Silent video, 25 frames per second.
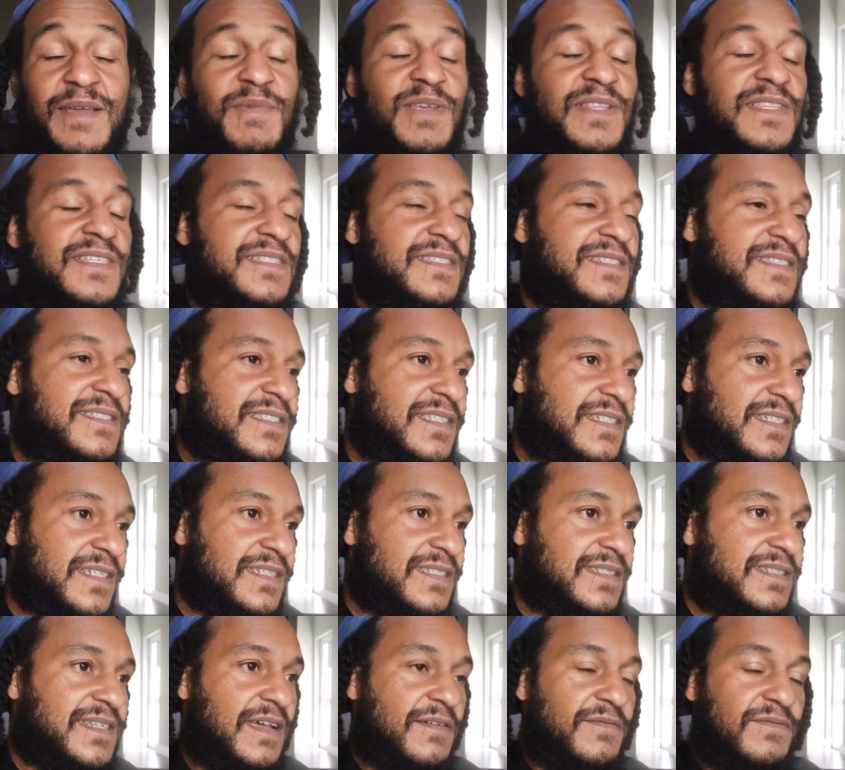I mean, this is
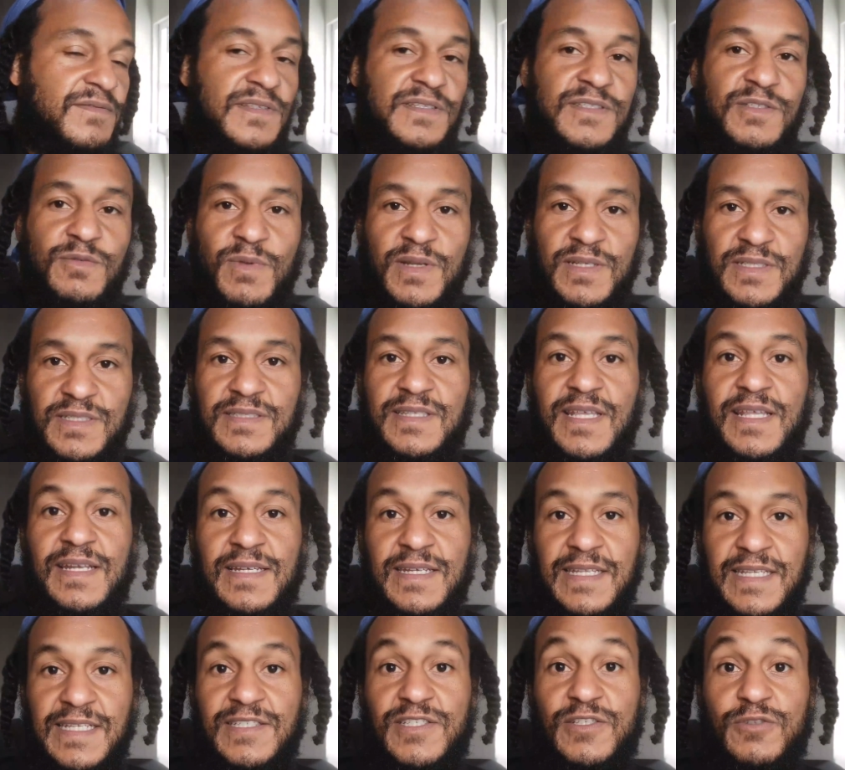serious stuff. This is what it is that
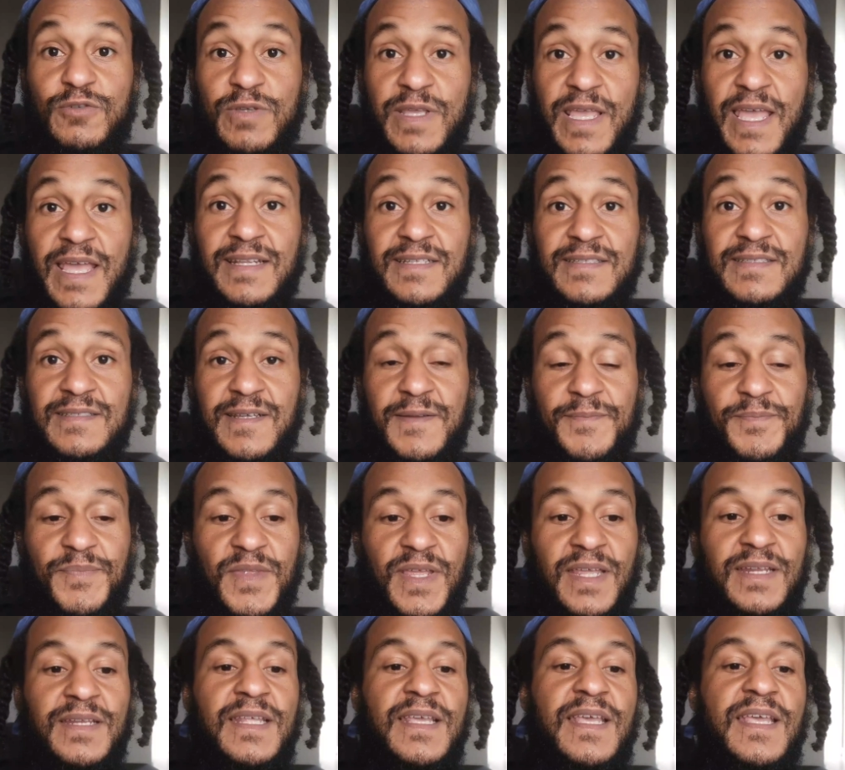leads to cancer.
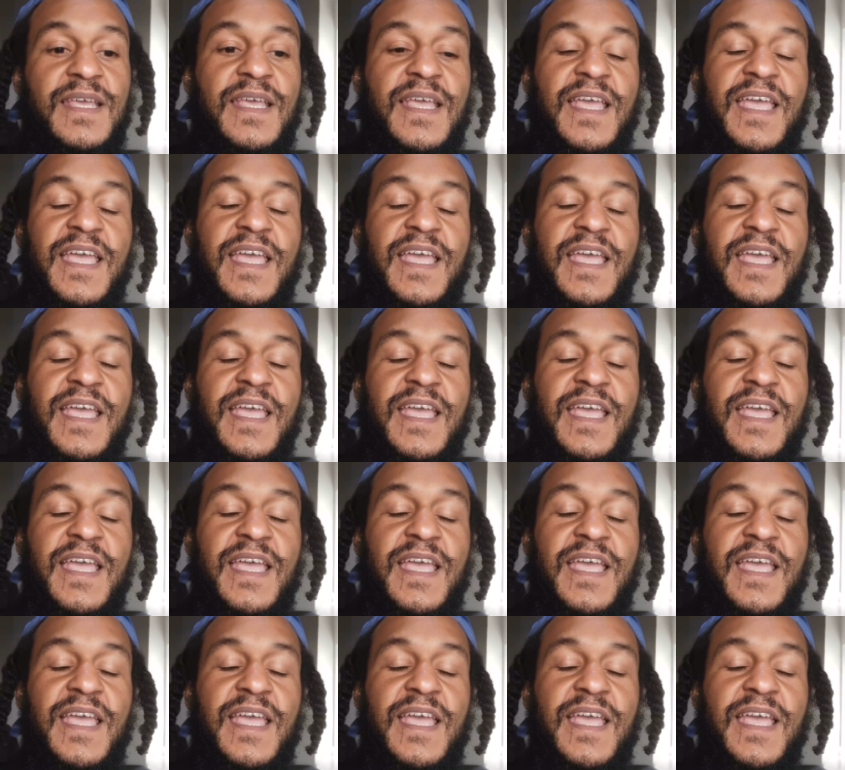Right?